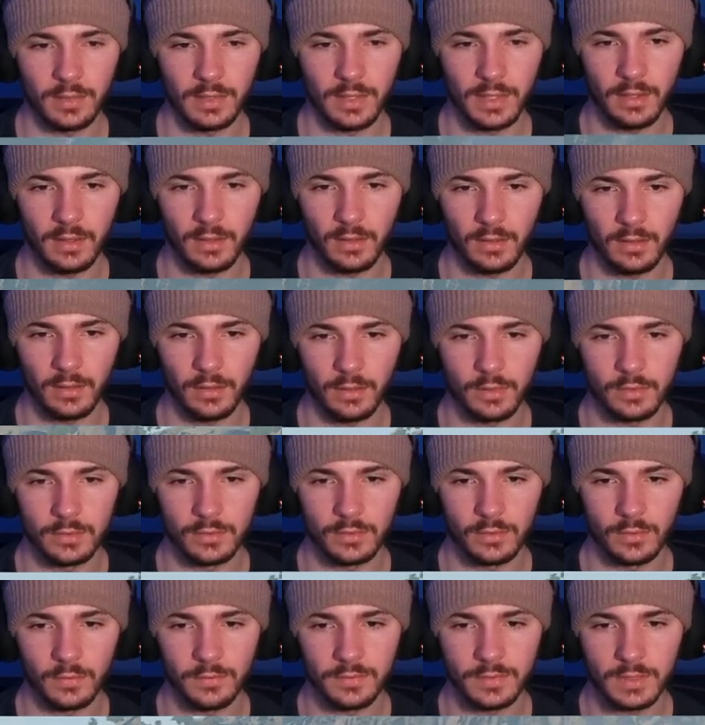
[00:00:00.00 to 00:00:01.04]
there on those
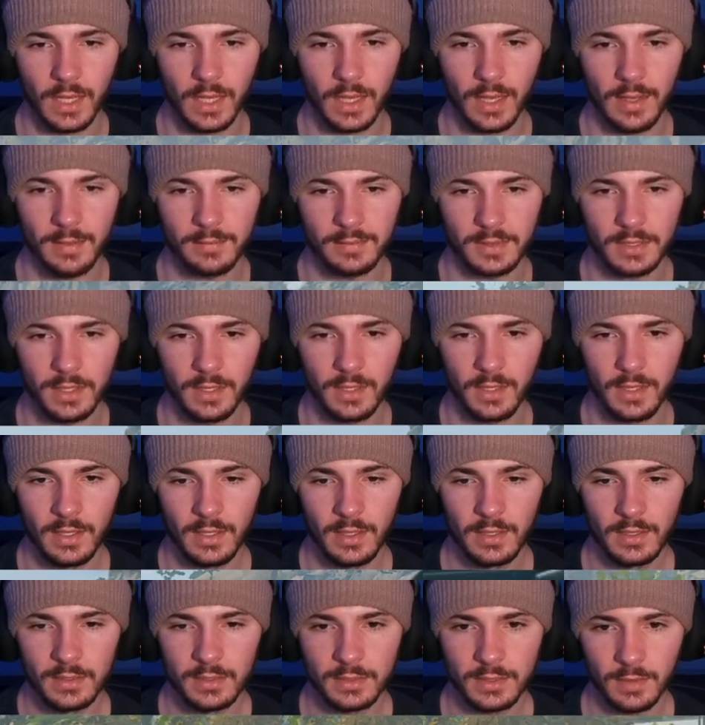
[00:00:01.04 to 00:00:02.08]
rooftops.
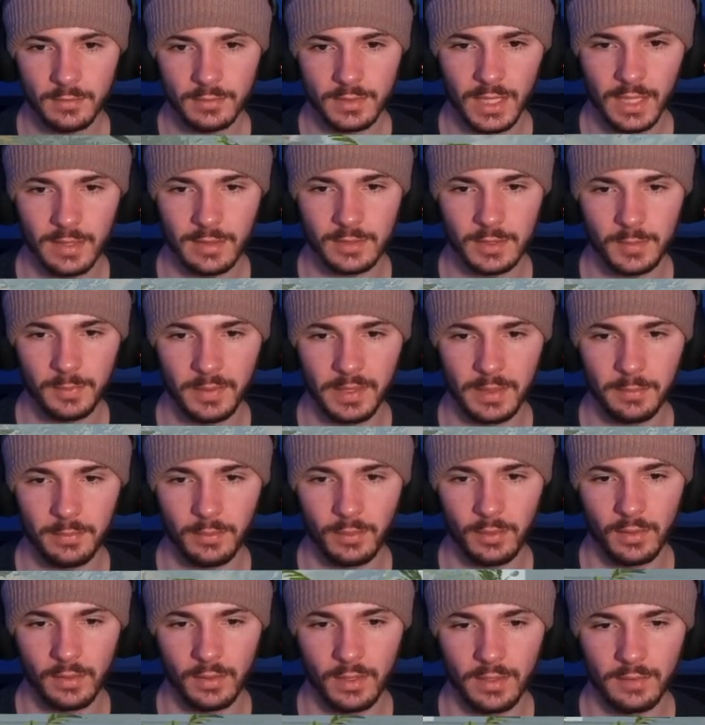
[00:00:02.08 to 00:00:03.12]
Sometimes
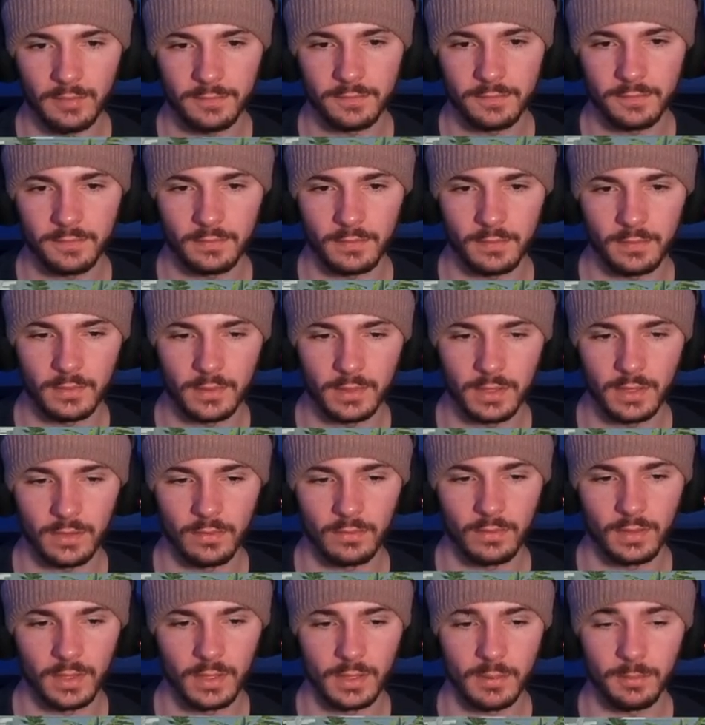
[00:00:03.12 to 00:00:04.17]
people, if they're
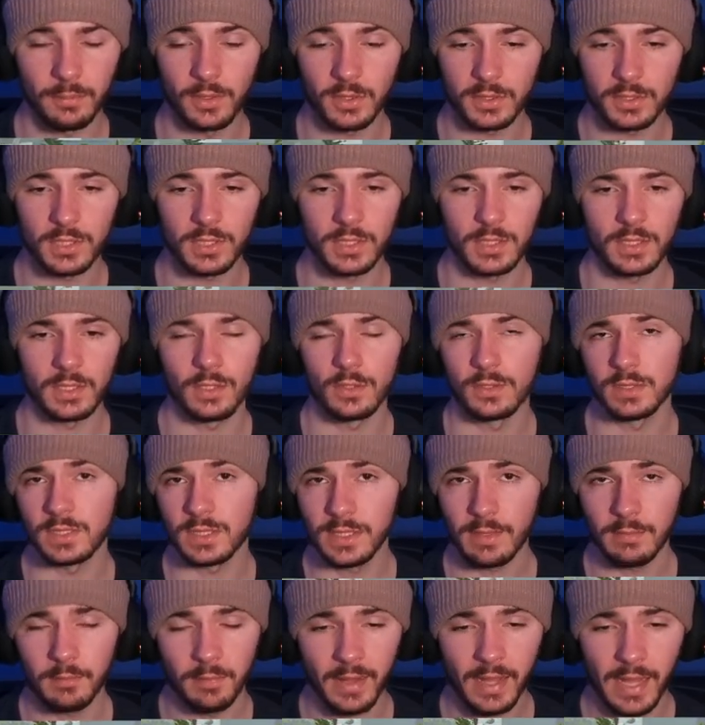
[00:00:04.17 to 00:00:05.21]
really pushing your
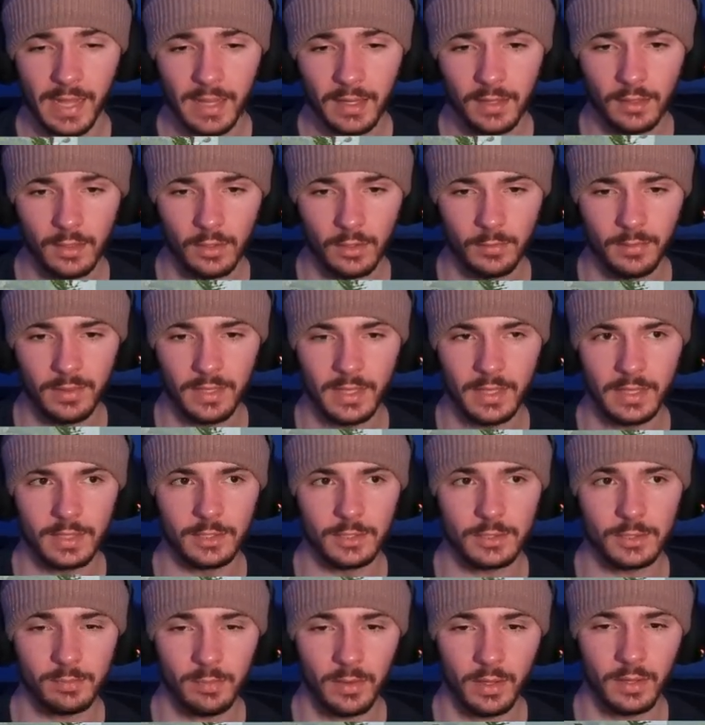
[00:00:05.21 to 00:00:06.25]
team back a little bit and
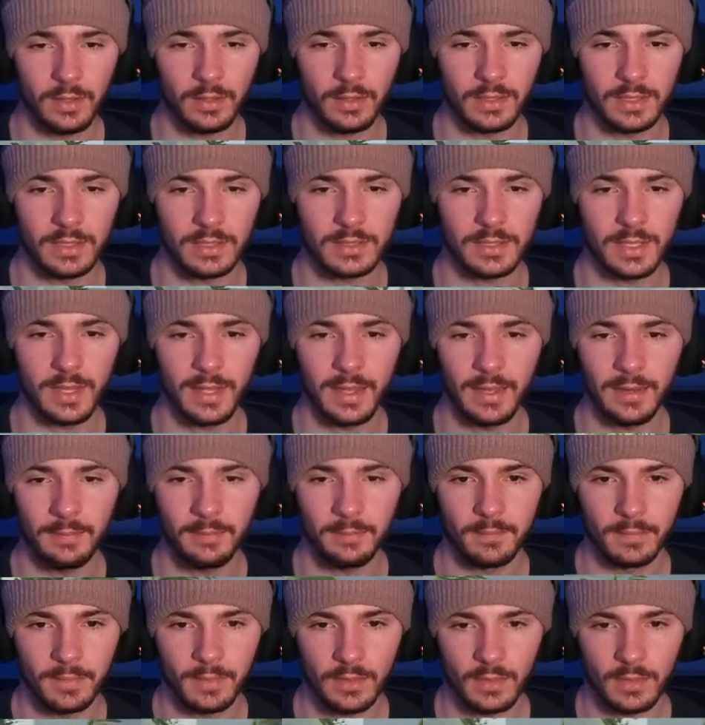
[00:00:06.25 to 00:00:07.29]
you spawn on this side,
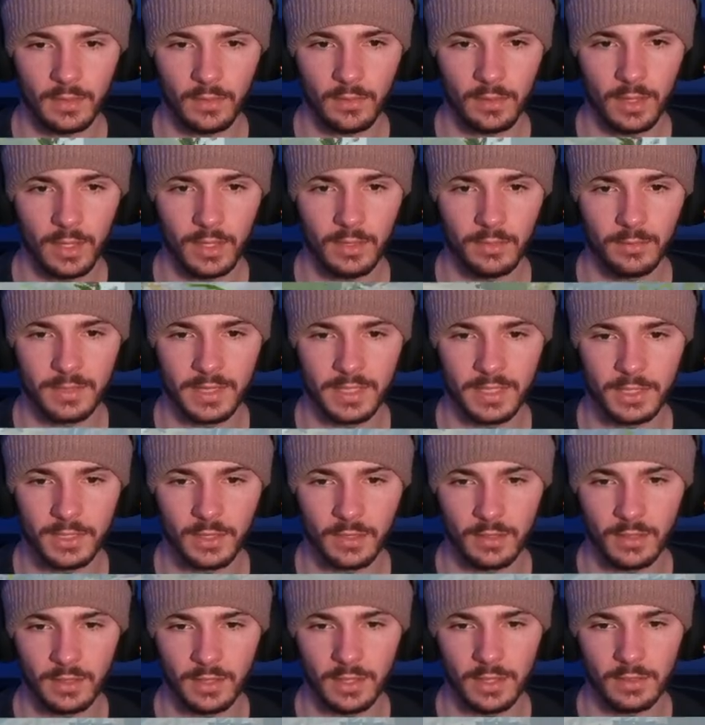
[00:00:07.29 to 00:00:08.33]
they'll kind of be
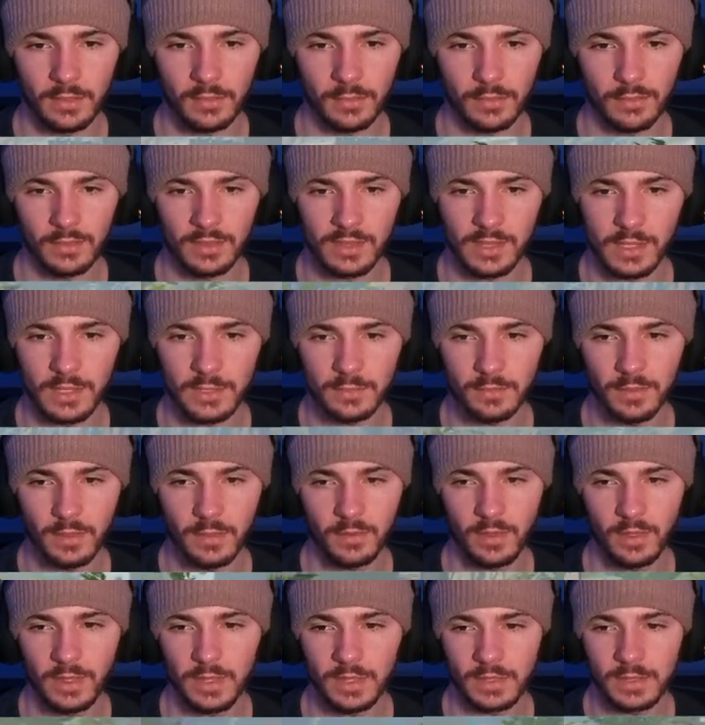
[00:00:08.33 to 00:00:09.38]
chilling in through these
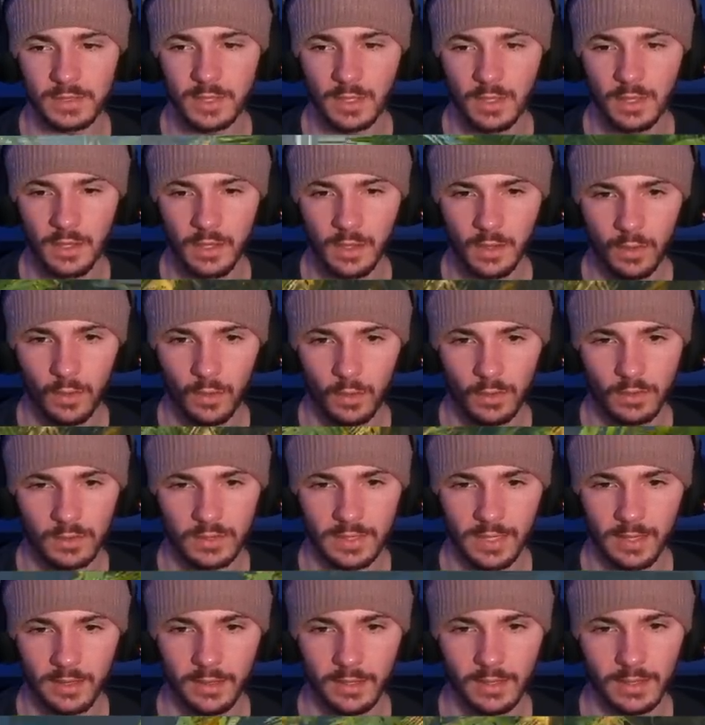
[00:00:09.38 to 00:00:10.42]
buildings or
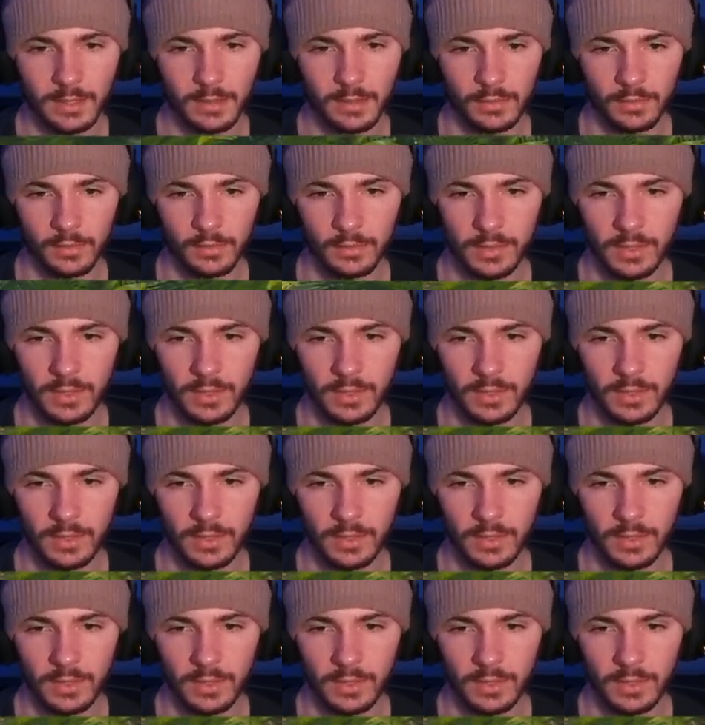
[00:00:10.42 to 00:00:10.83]
down in through